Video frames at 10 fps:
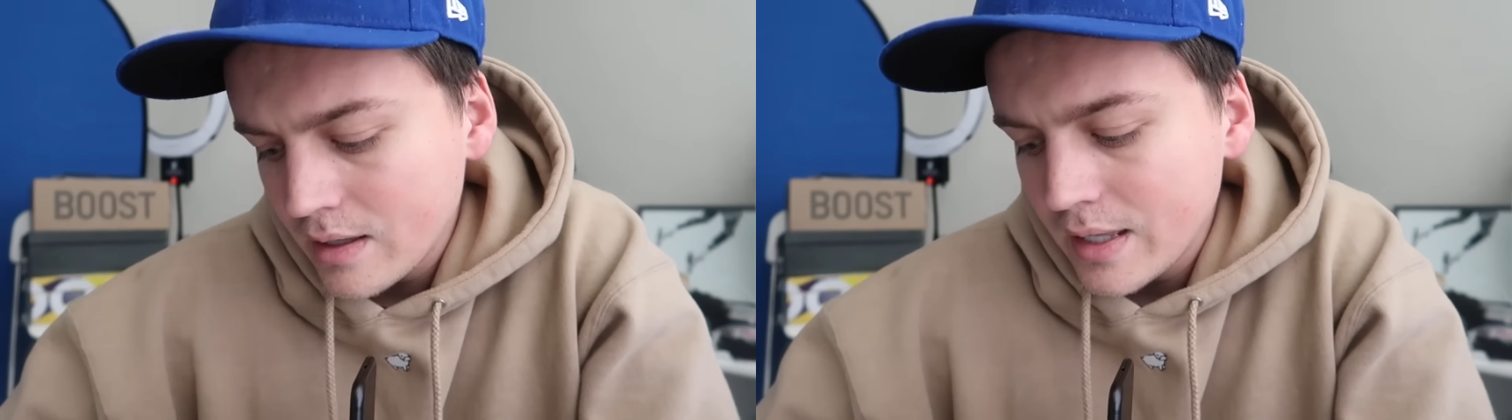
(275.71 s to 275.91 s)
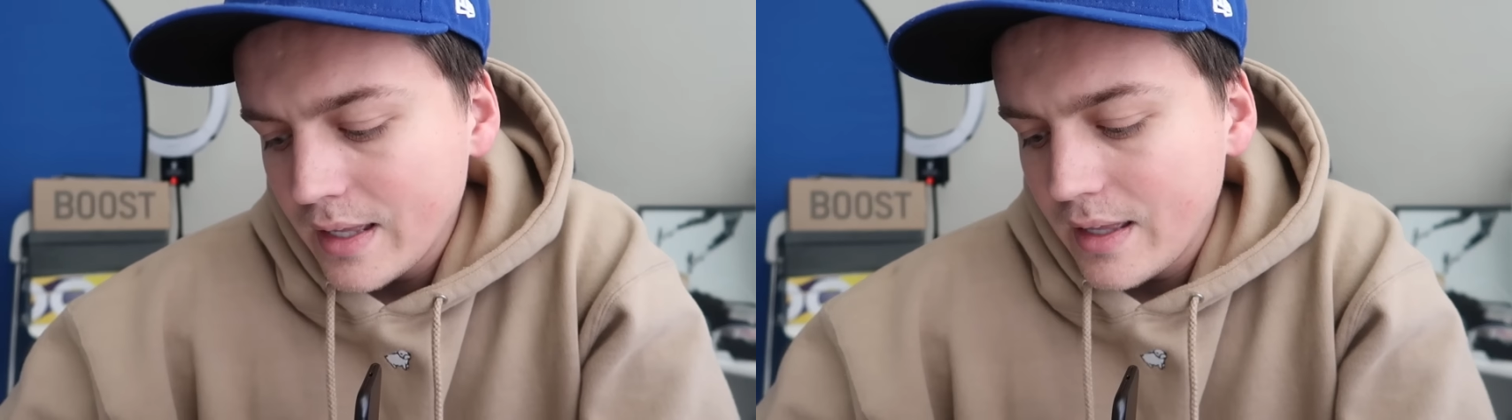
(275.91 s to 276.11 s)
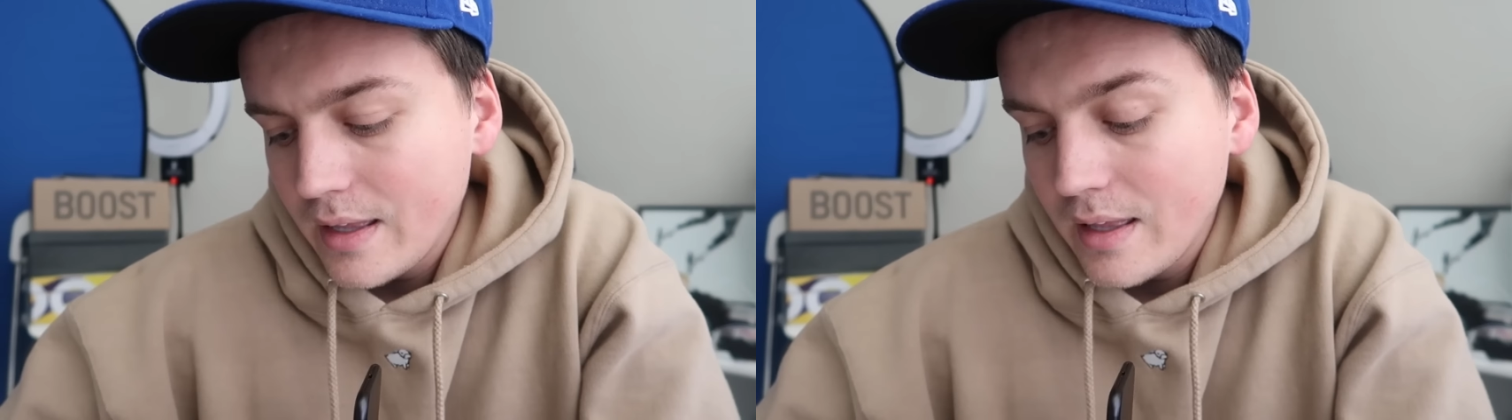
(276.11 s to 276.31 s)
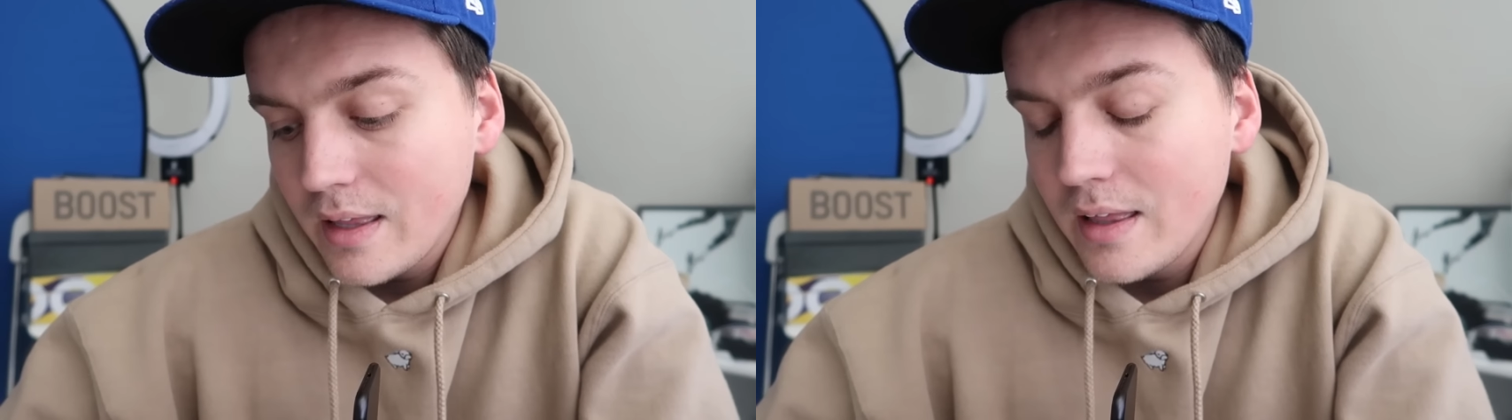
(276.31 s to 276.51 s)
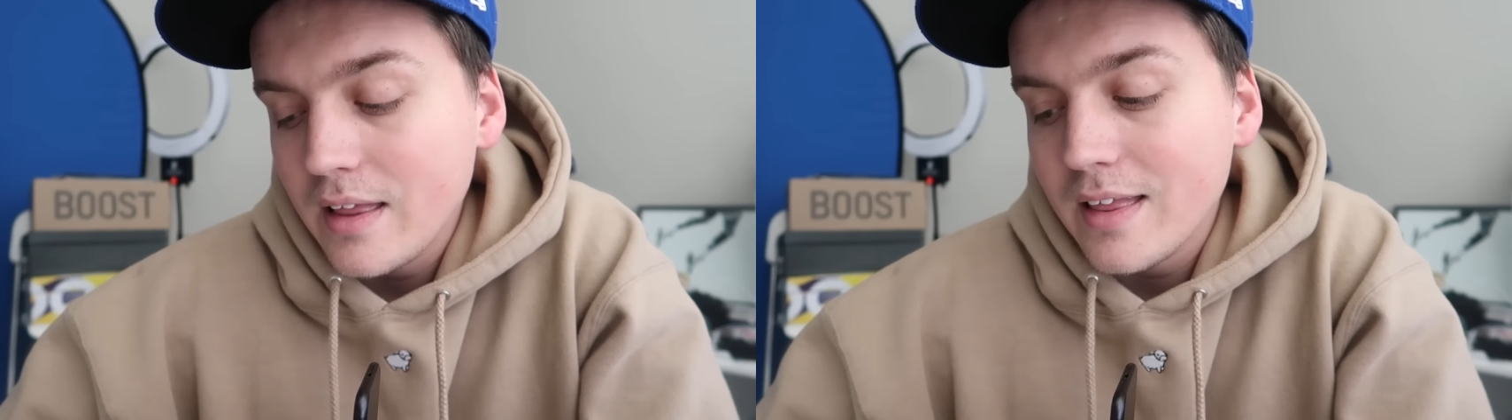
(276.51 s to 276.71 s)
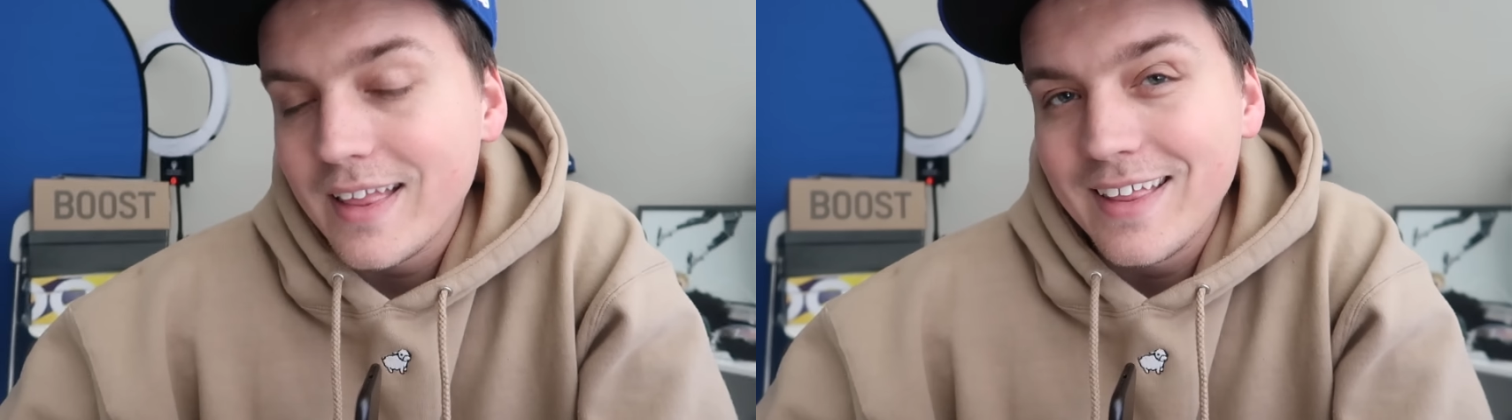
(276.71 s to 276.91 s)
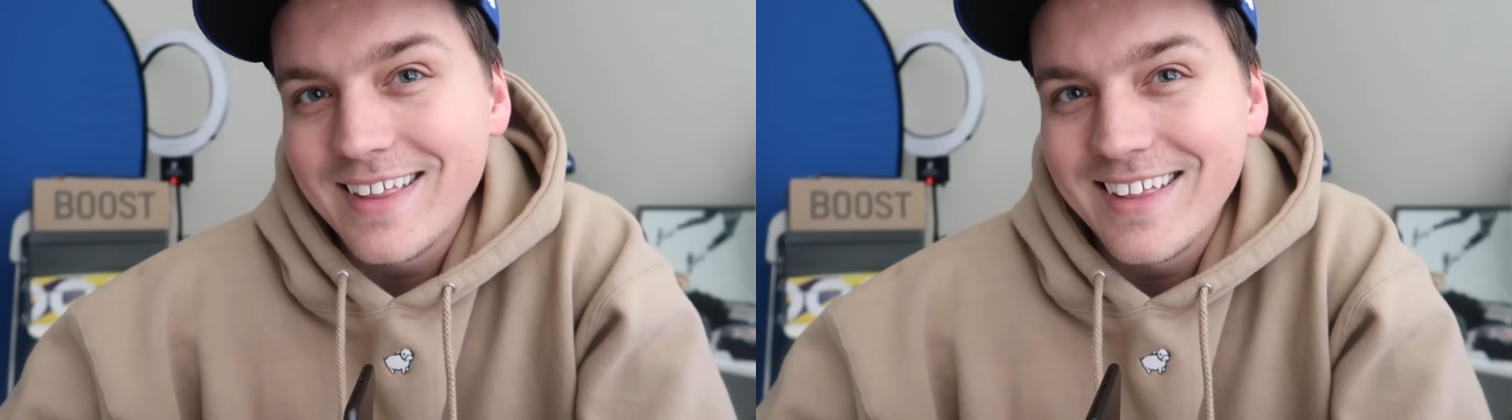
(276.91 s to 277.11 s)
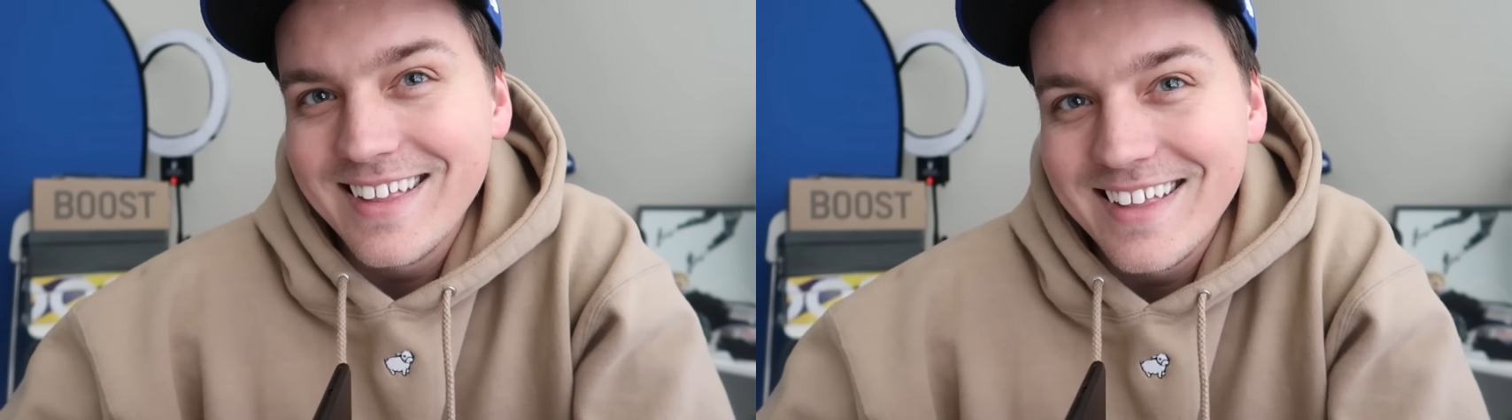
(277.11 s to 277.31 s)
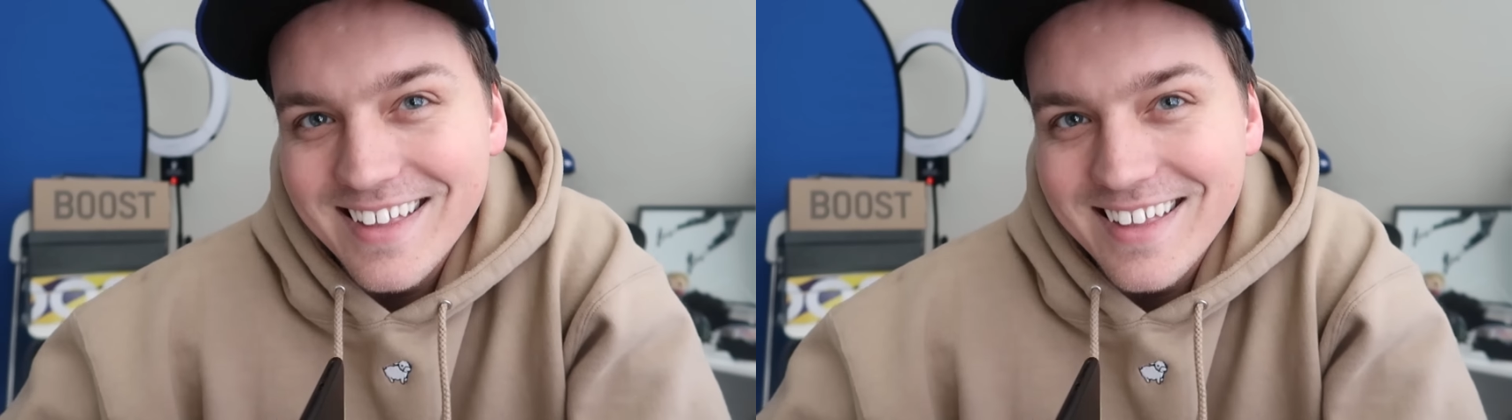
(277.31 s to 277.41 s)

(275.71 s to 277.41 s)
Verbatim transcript: Okay, I can definitely help you out